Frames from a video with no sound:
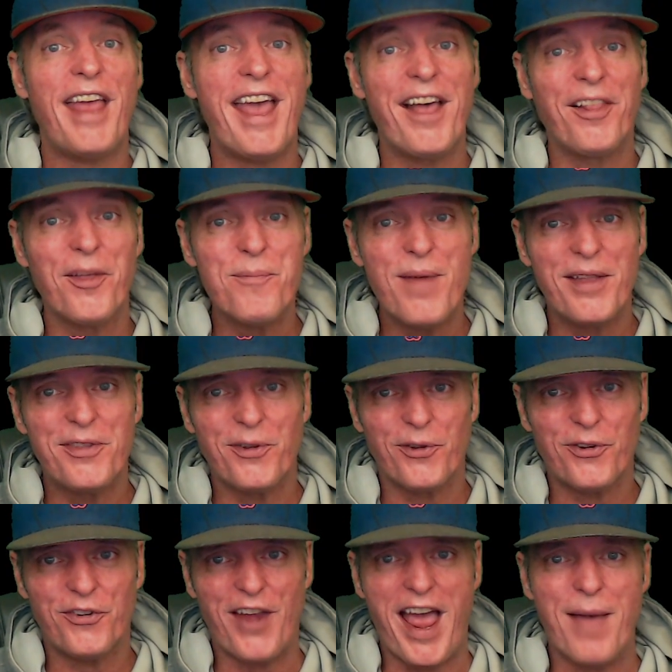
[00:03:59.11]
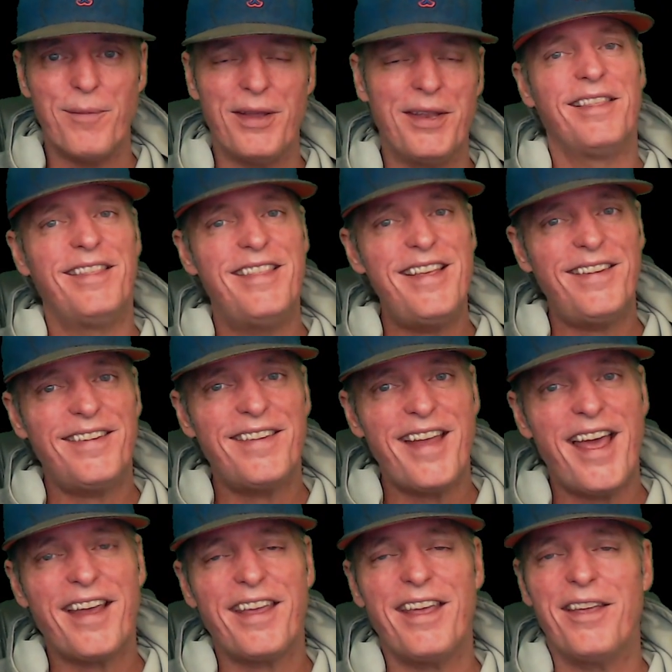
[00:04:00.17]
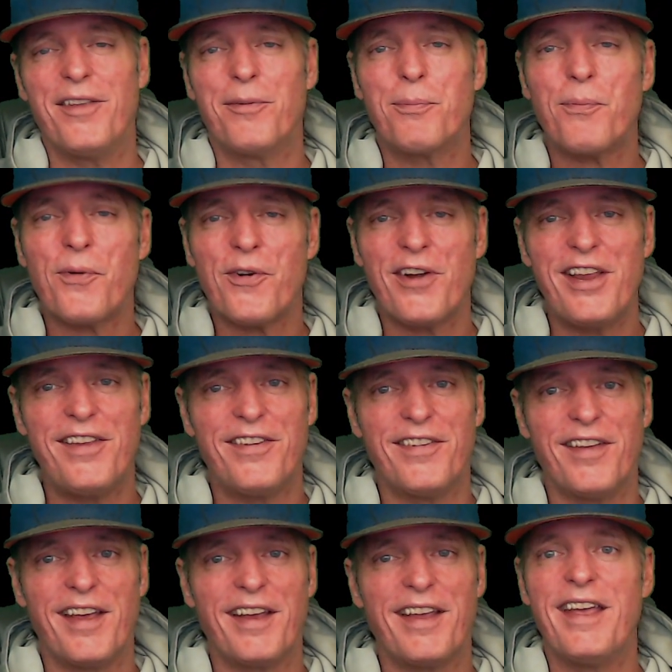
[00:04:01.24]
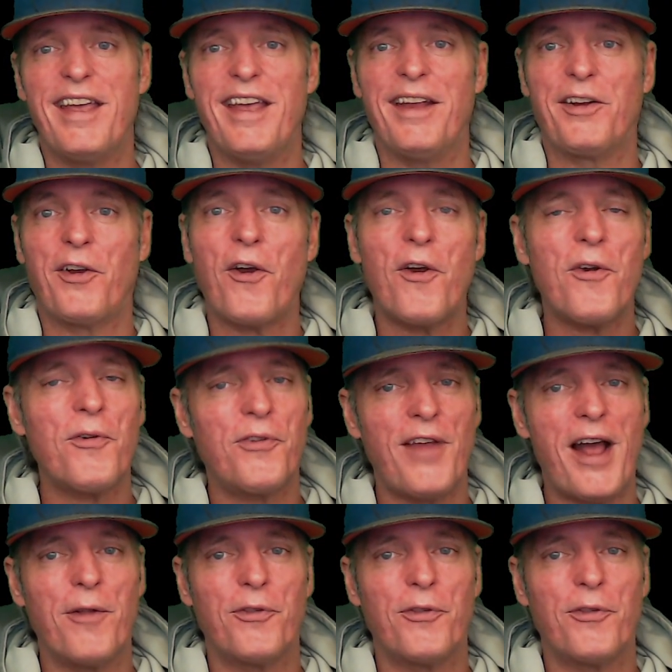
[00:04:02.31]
Elemental Shaman. This deck is pretty sick. It curves out